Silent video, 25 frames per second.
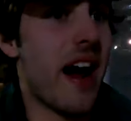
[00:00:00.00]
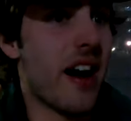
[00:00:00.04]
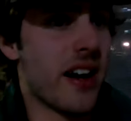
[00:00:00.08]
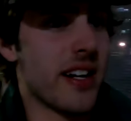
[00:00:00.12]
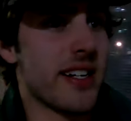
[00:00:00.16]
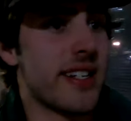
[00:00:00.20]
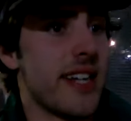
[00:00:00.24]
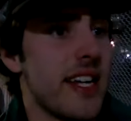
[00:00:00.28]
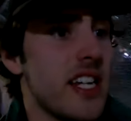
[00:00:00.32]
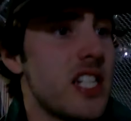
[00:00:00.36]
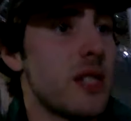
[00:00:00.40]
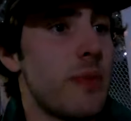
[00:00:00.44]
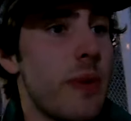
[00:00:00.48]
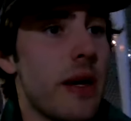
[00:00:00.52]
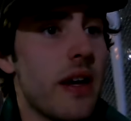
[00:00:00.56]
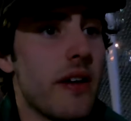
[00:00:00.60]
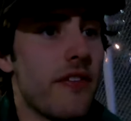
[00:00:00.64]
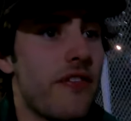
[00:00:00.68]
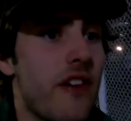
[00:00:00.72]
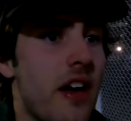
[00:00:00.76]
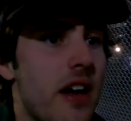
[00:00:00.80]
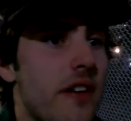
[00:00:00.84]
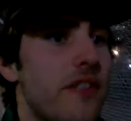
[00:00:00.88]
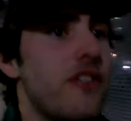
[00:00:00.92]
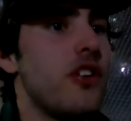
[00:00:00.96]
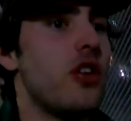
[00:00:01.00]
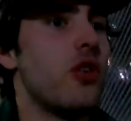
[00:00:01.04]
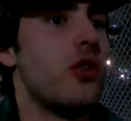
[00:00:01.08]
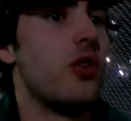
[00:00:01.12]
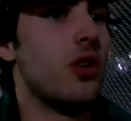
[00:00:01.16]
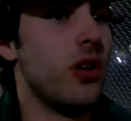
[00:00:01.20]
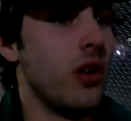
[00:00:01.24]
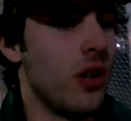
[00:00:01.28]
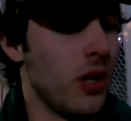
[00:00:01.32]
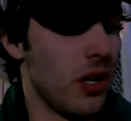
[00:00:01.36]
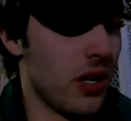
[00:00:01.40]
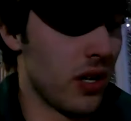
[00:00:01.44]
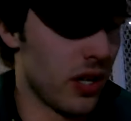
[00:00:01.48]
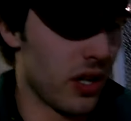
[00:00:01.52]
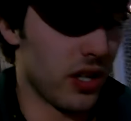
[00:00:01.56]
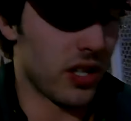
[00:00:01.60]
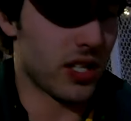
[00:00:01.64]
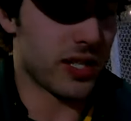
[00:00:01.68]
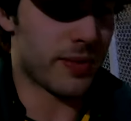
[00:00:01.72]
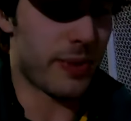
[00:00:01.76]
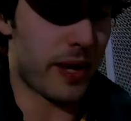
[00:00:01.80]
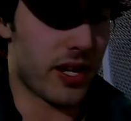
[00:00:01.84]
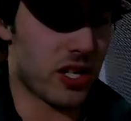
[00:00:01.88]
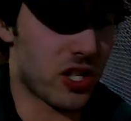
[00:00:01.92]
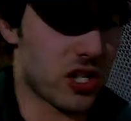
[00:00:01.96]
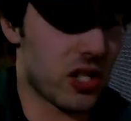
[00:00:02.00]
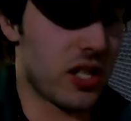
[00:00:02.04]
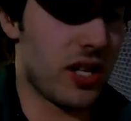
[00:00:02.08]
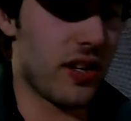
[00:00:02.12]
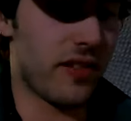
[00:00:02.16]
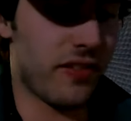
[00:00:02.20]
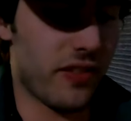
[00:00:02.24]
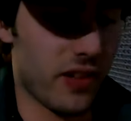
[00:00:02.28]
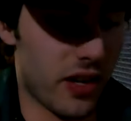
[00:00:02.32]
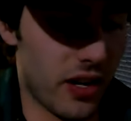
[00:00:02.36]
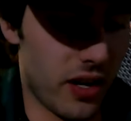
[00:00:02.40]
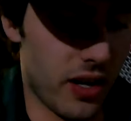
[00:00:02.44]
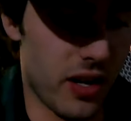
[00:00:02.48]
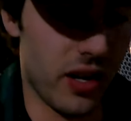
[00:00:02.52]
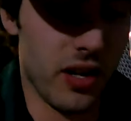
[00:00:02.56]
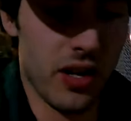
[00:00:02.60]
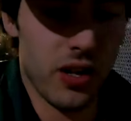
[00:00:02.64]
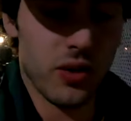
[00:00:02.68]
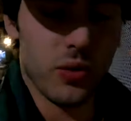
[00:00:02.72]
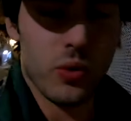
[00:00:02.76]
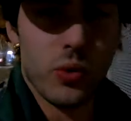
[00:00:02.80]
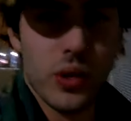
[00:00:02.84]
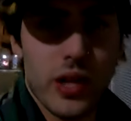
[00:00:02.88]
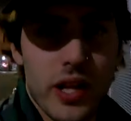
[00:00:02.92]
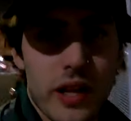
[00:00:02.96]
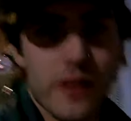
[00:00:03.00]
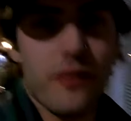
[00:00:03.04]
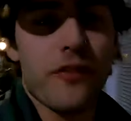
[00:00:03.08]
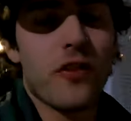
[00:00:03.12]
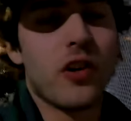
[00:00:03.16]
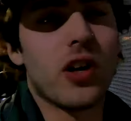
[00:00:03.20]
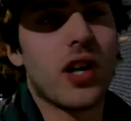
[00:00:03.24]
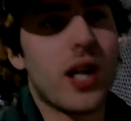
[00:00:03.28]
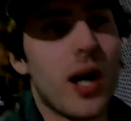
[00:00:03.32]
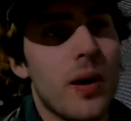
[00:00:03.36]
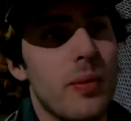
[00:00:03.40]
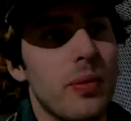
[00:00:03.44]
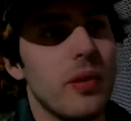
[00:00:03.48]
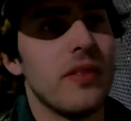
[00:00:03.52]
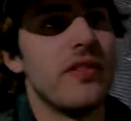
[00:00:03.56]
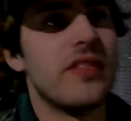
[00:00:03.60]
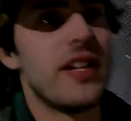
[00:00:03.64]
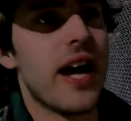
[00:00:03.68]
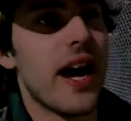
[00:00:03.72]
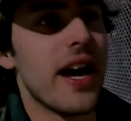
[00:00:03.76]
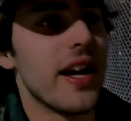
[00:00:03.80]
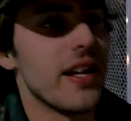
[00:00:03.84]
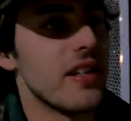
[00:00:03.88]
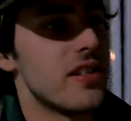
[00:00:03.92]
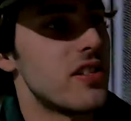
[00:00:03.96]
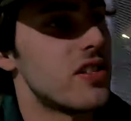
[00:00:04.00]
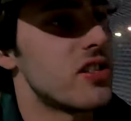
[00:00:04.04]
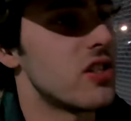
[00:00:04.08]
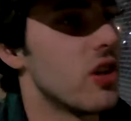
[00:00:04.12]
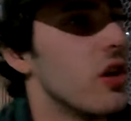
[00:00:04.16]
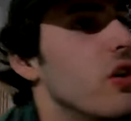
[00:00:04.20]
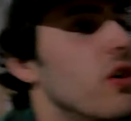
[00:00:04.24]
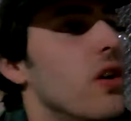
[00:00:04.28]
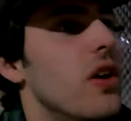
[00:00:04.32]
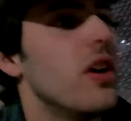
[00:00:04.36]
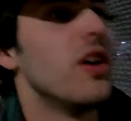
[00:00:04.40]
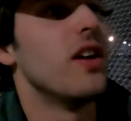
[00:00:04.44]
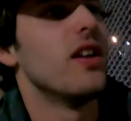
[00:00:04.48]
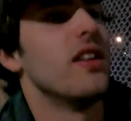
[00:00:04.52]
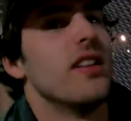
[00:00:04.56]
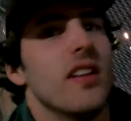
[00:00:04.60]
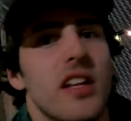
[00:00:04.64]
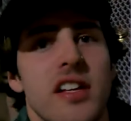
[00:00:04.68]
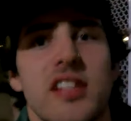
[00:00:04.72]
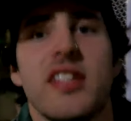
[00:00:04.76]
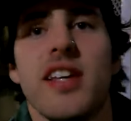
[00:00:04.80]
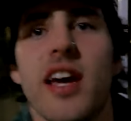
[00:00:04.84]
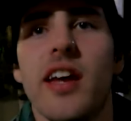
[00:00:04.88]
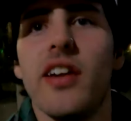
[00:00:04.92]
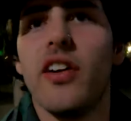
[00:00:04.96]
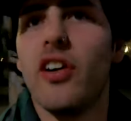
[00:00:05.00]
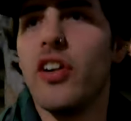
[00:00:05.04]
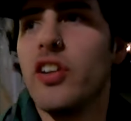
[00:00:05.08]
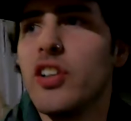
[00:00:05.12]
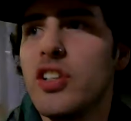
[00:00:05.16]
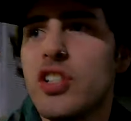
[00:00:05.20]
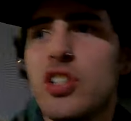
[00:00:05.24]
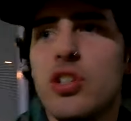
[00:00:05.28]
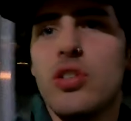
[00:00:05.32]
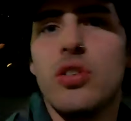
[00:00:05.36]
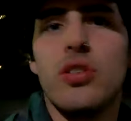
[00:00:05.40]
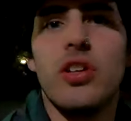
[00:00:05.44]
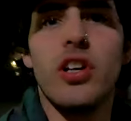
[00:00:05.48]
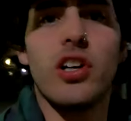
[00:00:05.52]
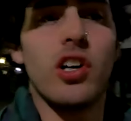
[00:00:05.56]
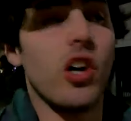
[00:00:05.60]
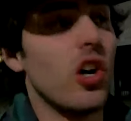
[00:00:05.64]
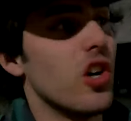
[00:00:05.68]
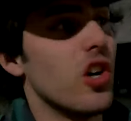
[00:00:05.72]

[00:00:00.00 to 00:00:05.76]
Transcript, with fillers: guaranteed to be a fair few, especially if uh, we're here for a couple of days. So let's head on to the